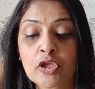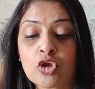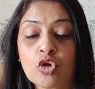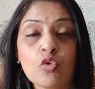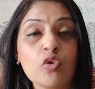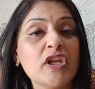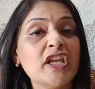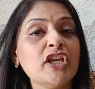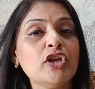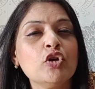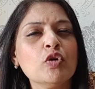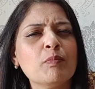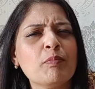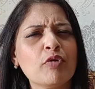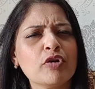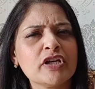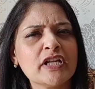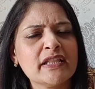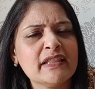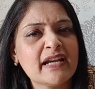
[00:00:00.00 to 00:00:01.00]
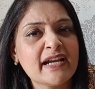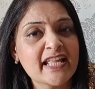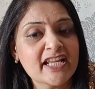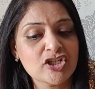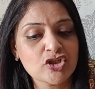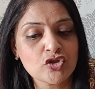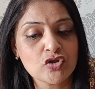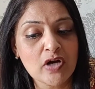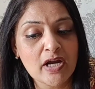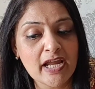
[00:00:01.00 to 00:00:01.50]
You need to put in that
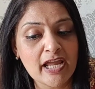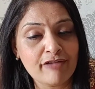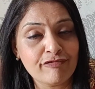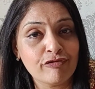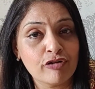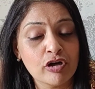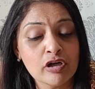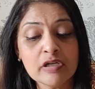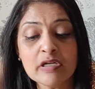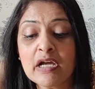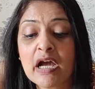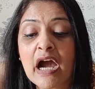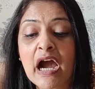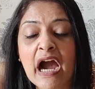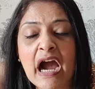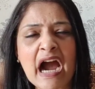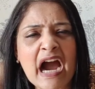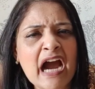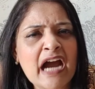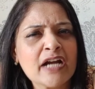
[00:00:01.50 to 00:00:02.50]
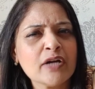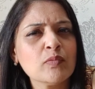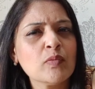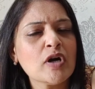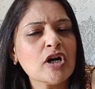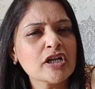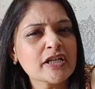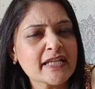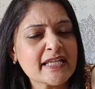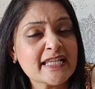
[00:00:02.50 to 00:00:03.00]
extra effort. Hard
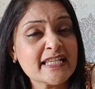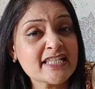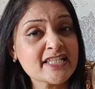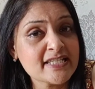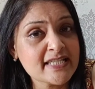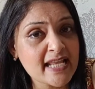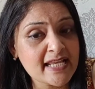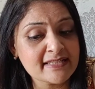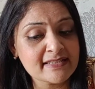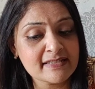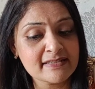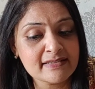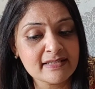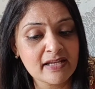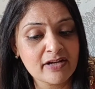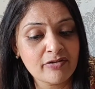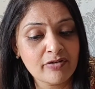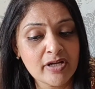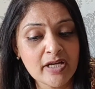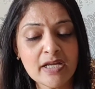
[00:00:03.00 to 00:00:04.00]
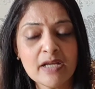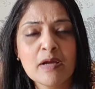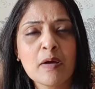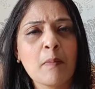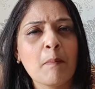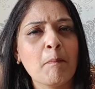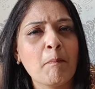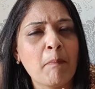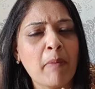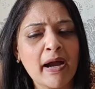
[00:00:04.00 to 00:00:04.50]
work is necessary,
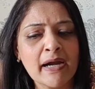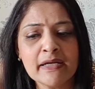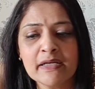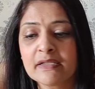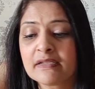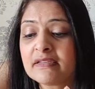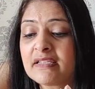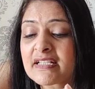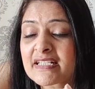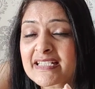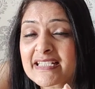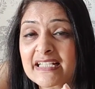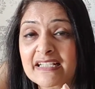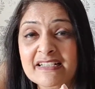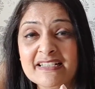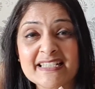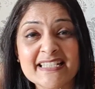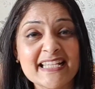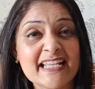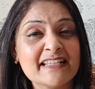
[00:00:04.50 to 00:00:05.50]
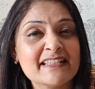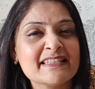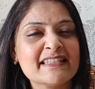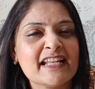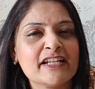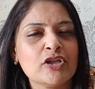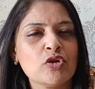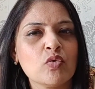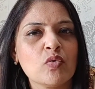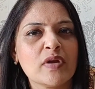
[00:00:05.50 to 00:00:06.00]
but the success
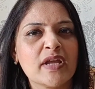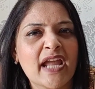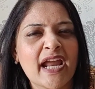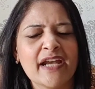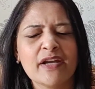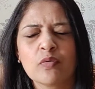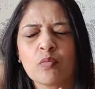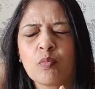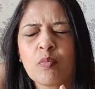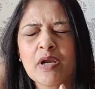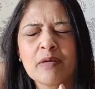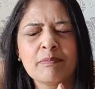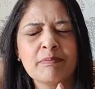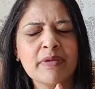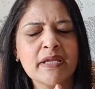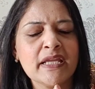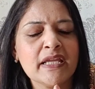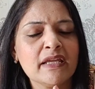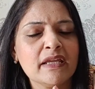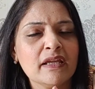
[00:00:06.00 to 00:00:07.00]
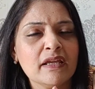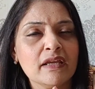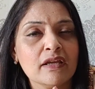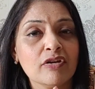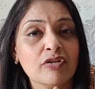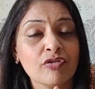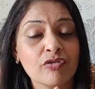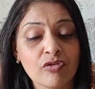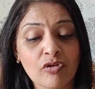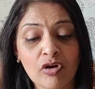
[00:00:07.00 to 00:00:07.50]
that you get will be
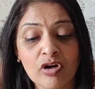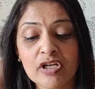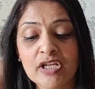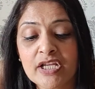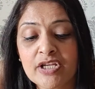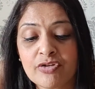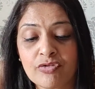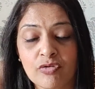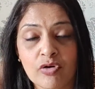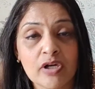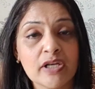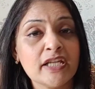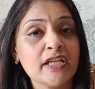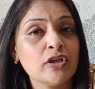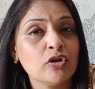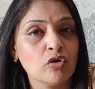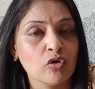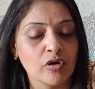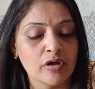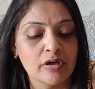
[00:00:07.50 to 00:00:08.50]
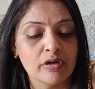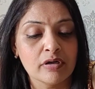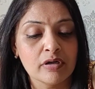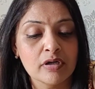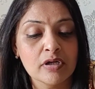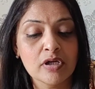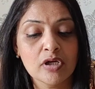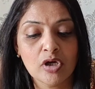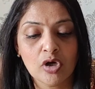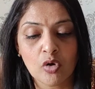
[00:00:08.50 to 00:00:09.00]
really, really good.
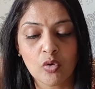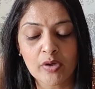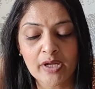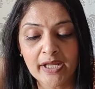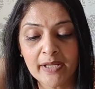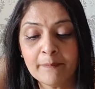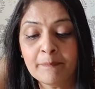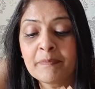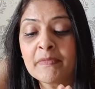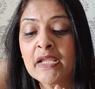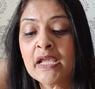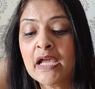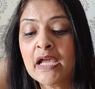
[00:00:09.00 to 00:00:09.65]
Okay